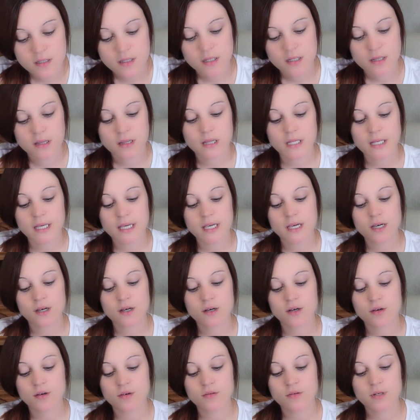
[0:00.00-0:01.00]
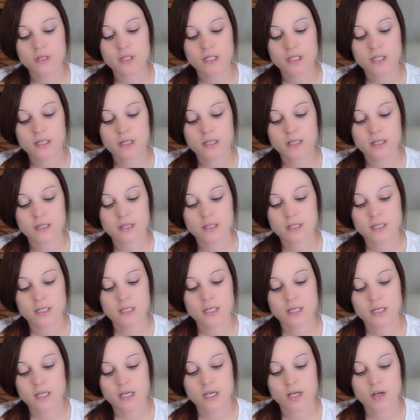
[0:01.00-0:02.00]
Leo,
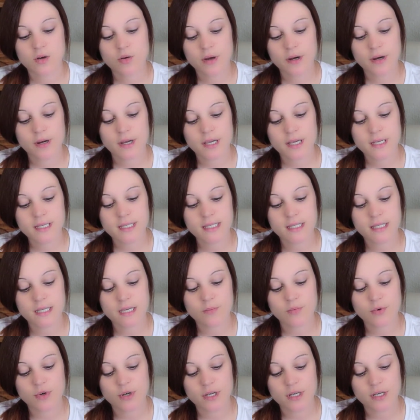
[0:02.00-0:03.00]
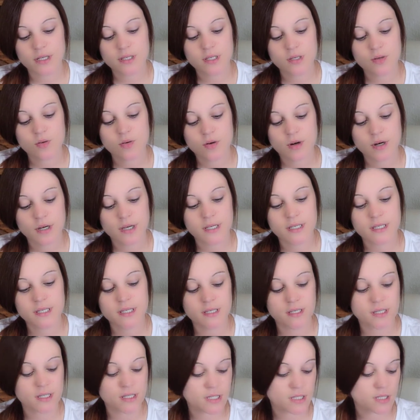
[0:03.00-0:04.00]
Aquarius, Libra, Taurus,
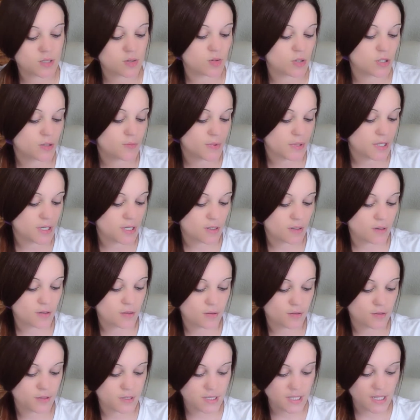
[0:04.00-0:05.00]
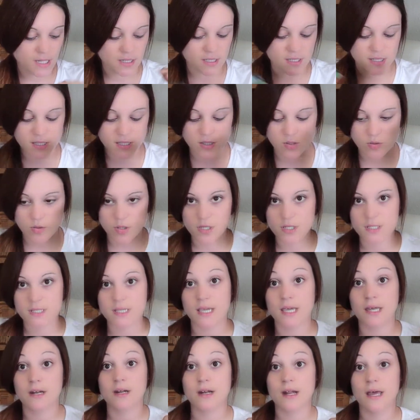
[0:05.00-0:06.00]
and Scorpio. Ten of Swords
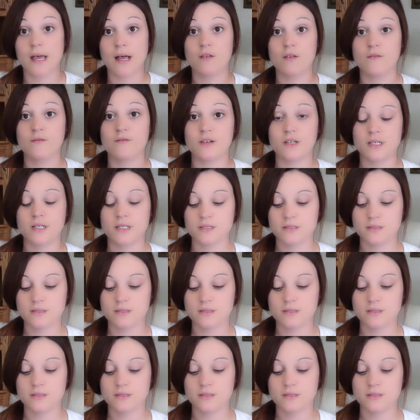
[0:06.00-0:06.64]
and an Alpha.